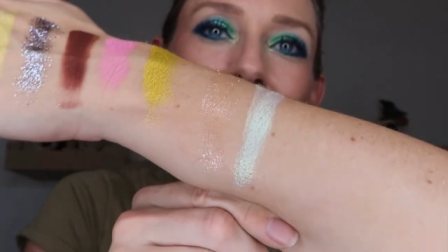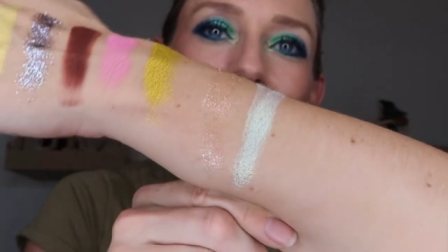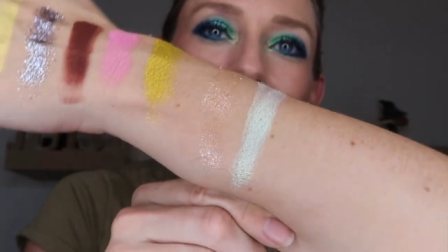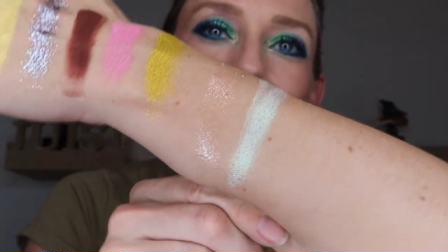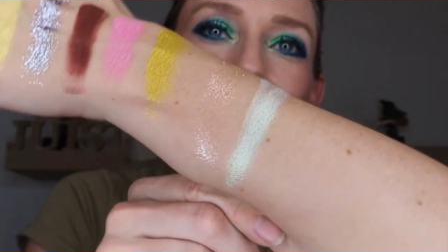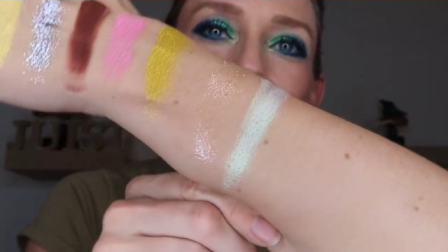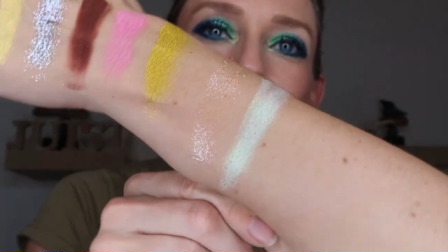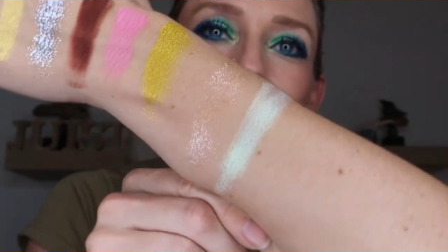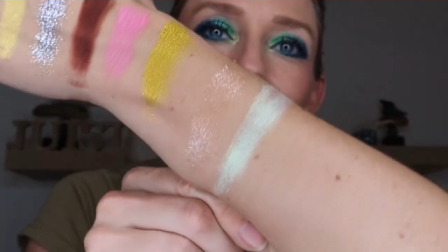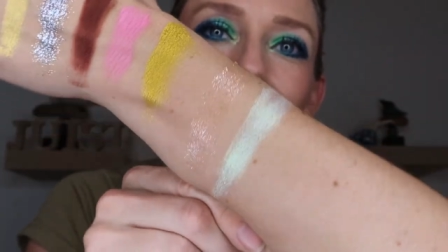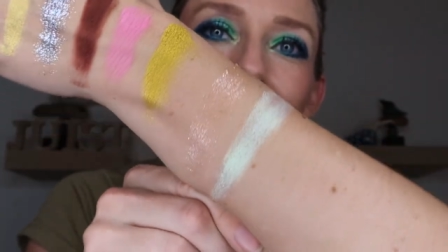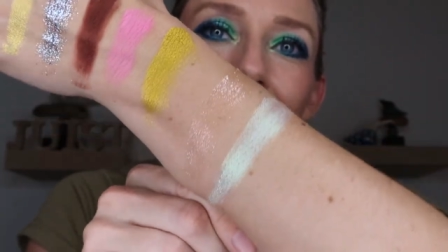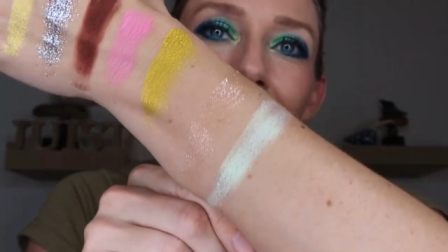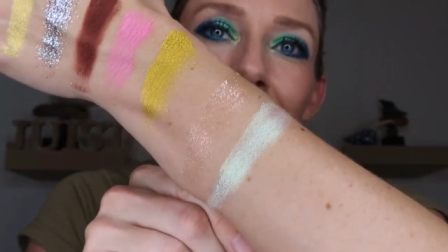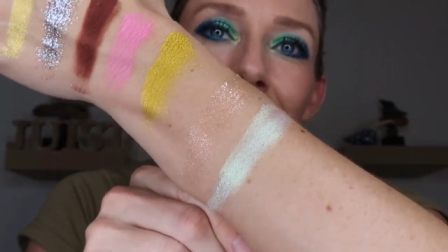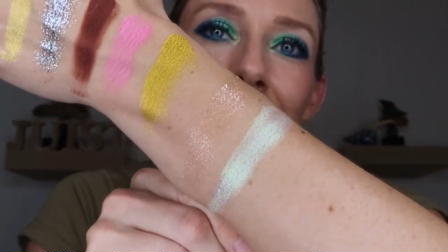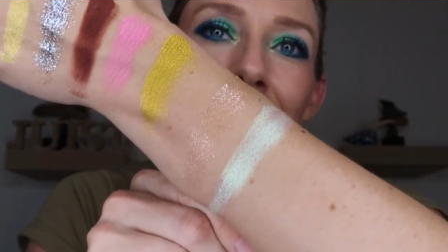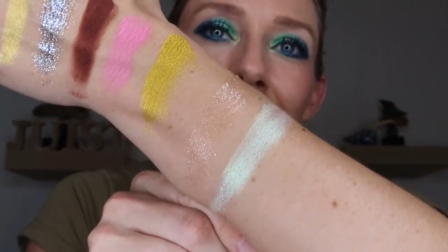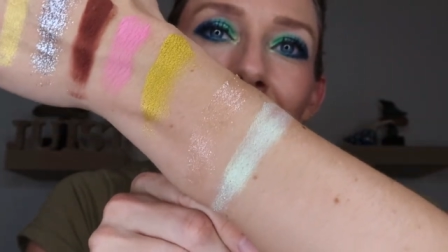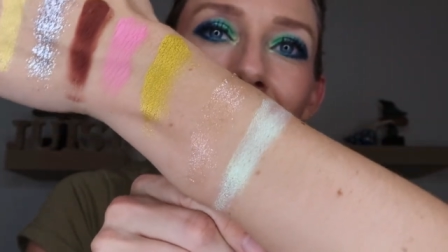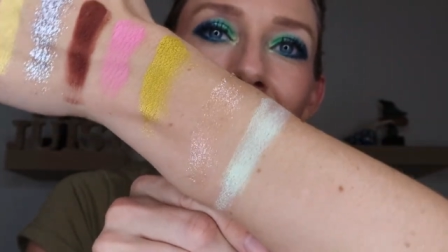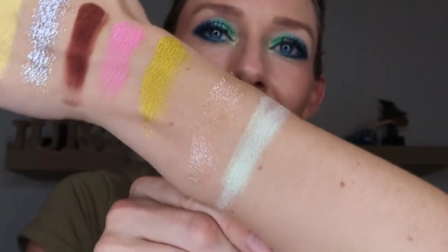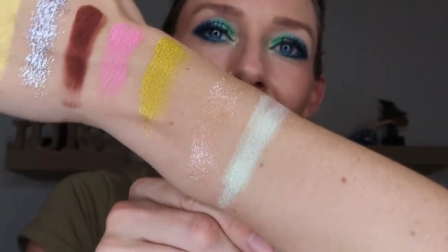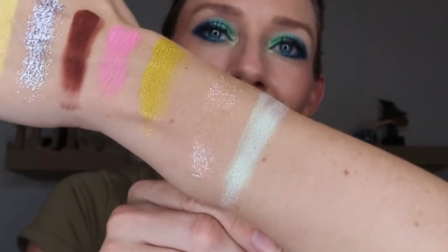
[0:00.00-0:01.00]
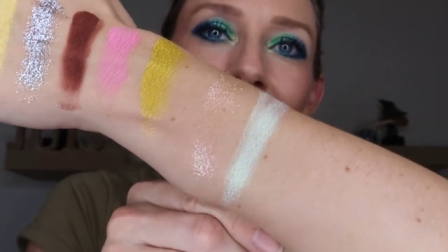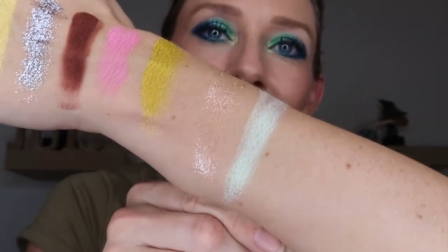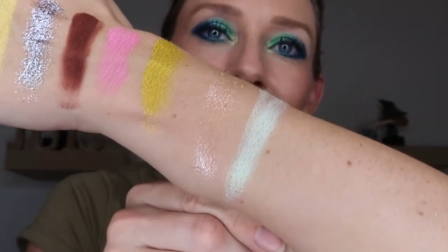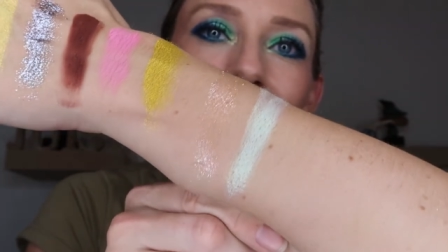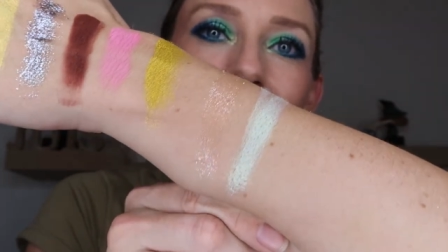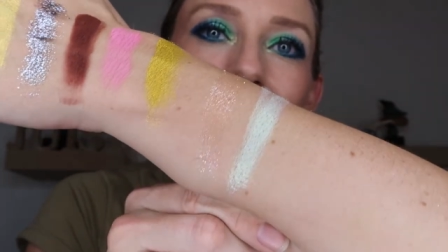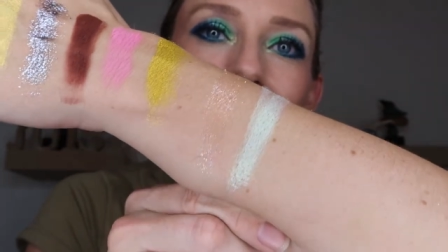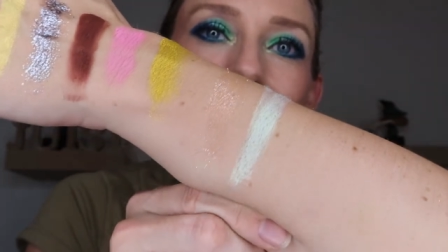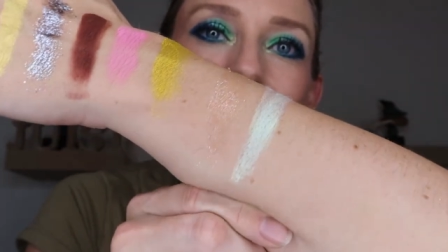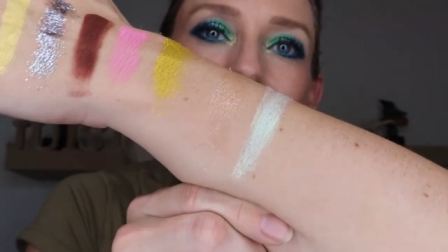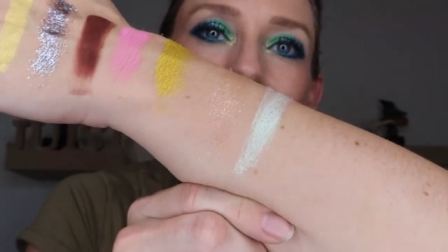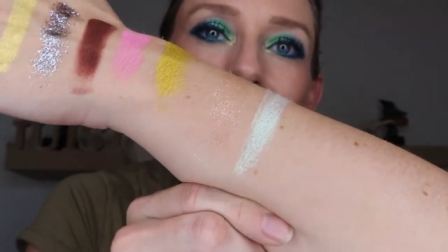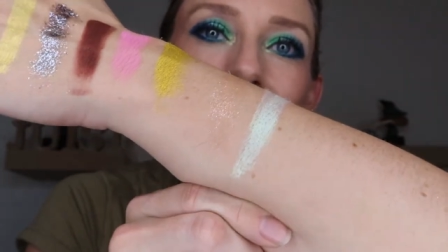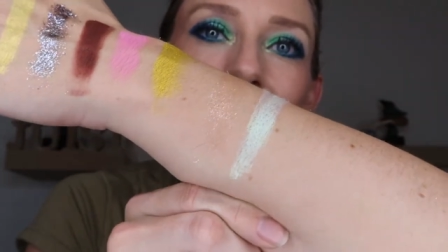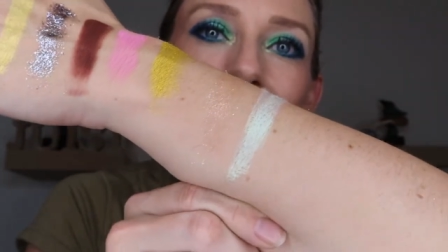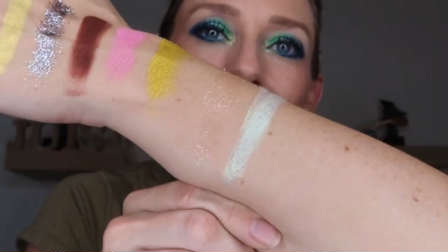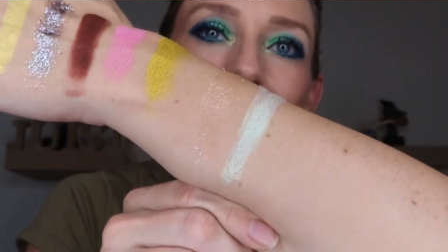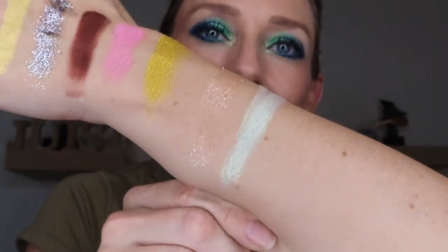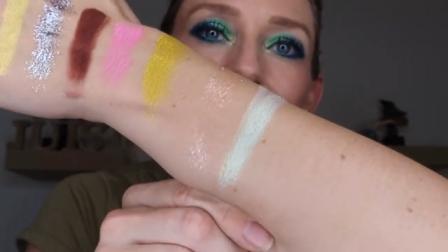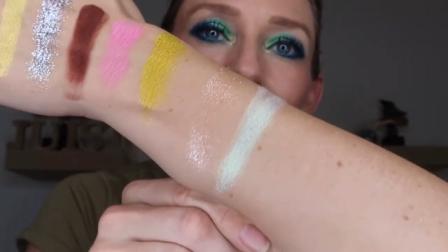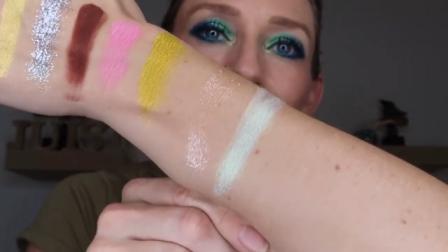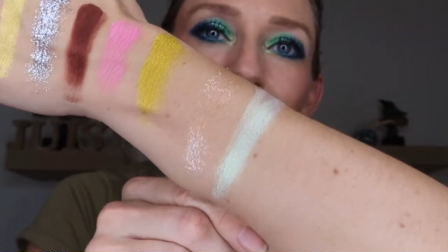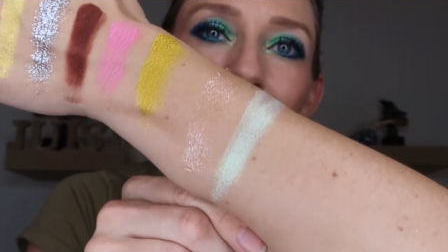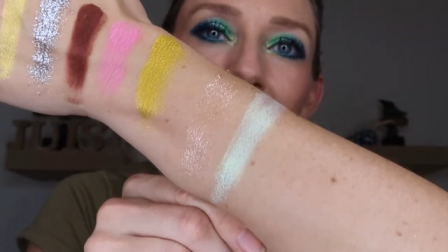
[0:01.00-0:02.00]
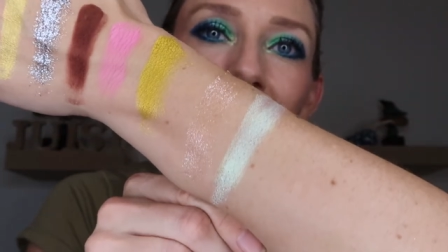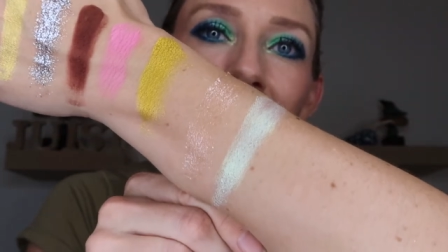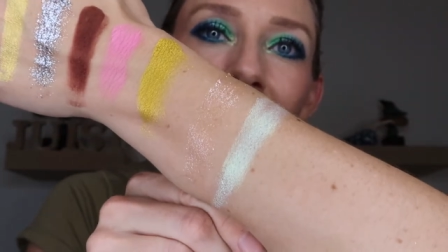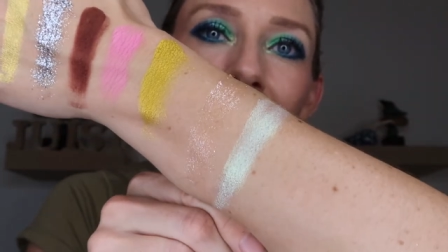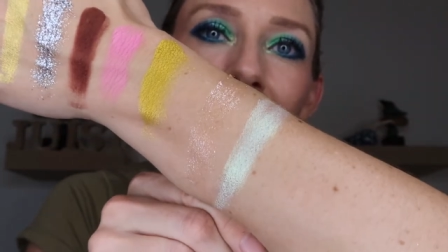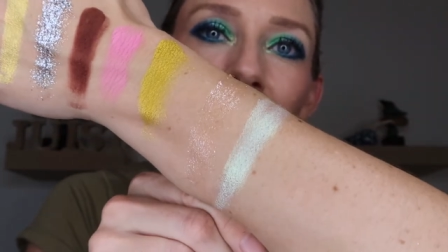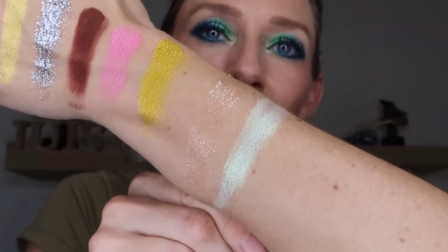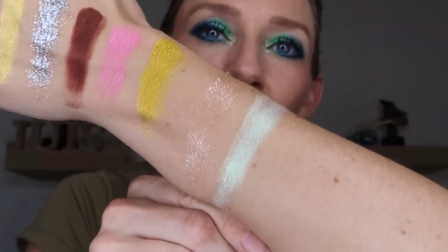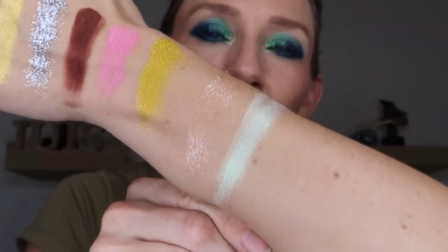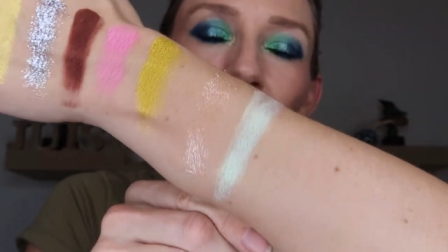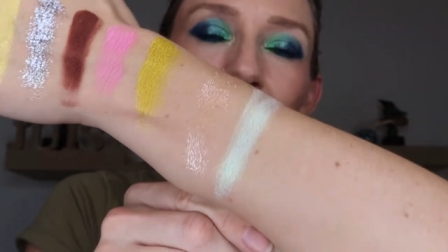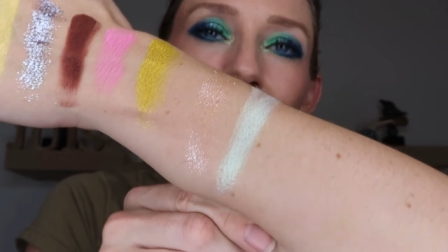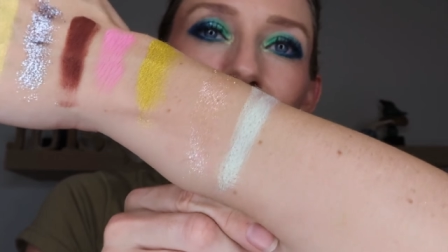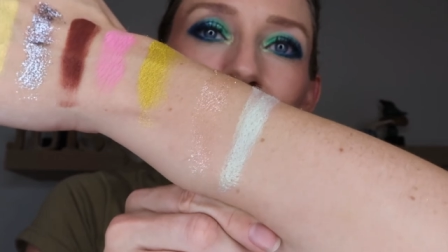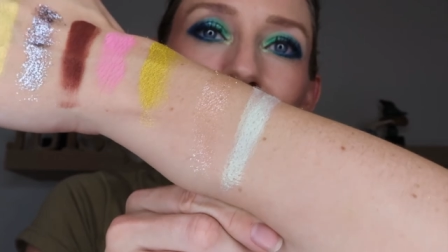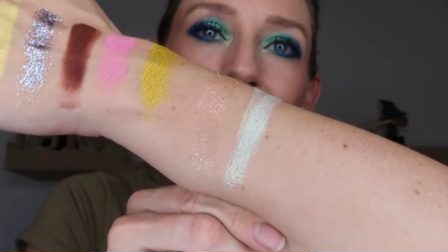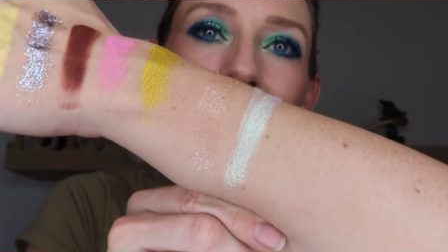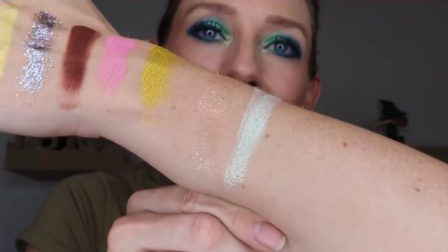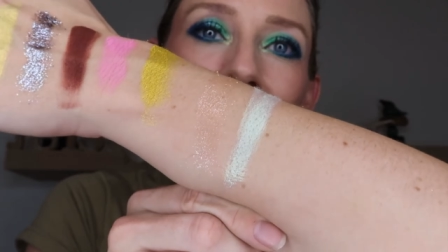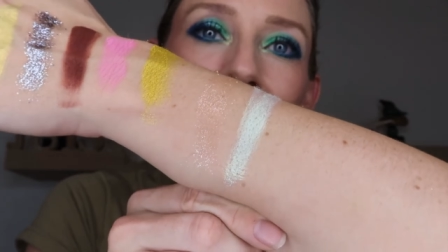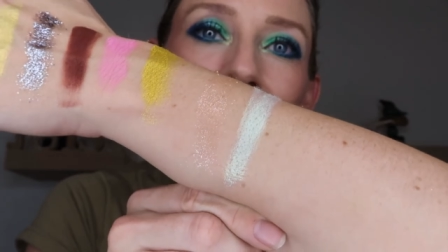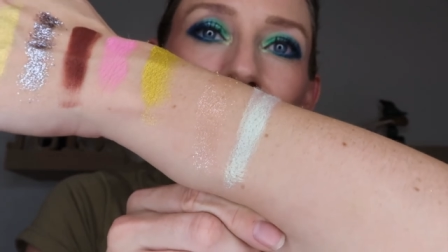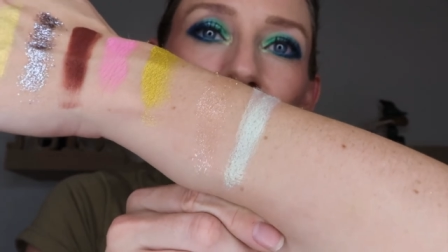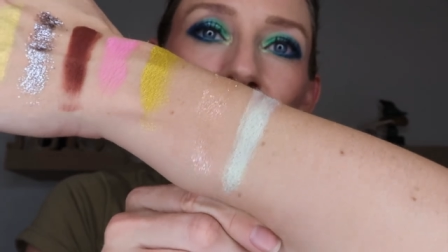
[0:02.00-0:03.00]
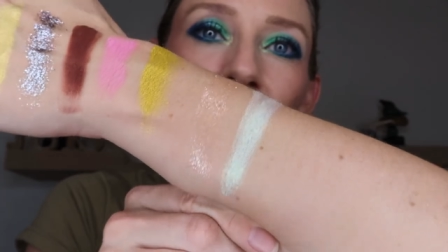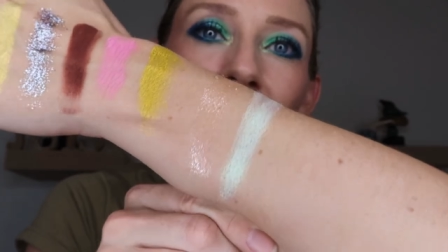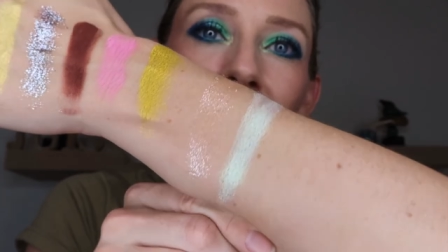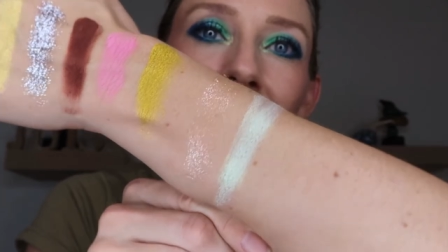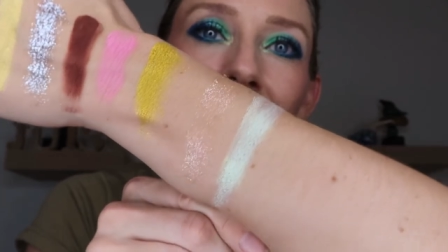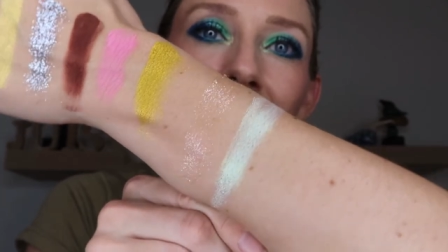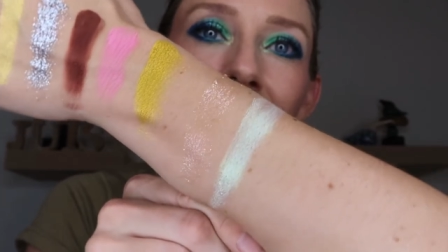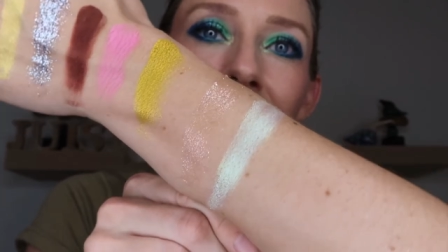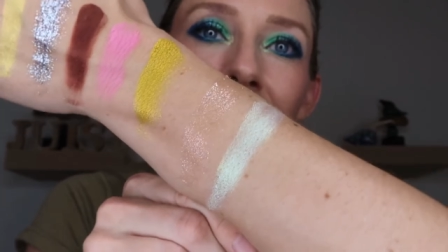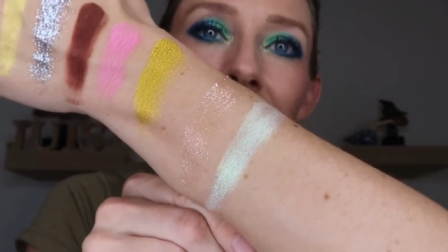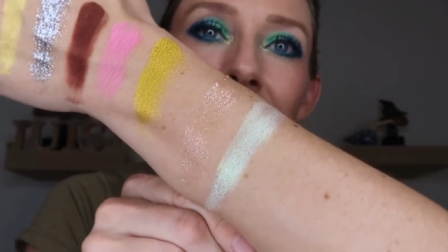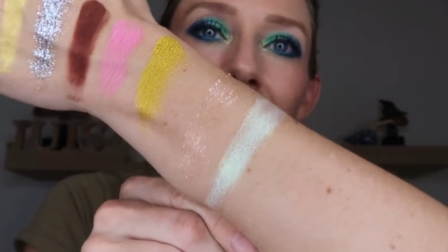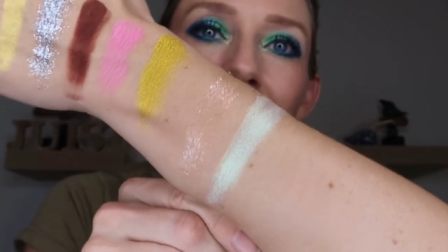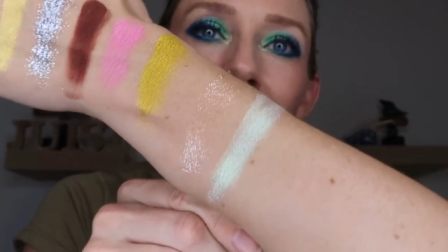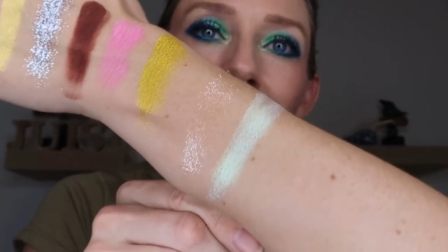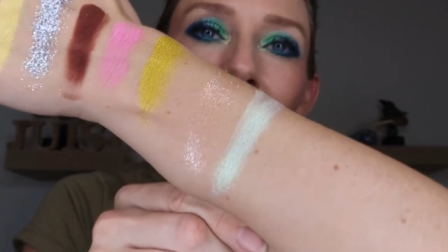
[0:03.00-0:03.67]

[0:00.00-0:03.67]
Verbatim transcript: If you had like a nice light peach matte shade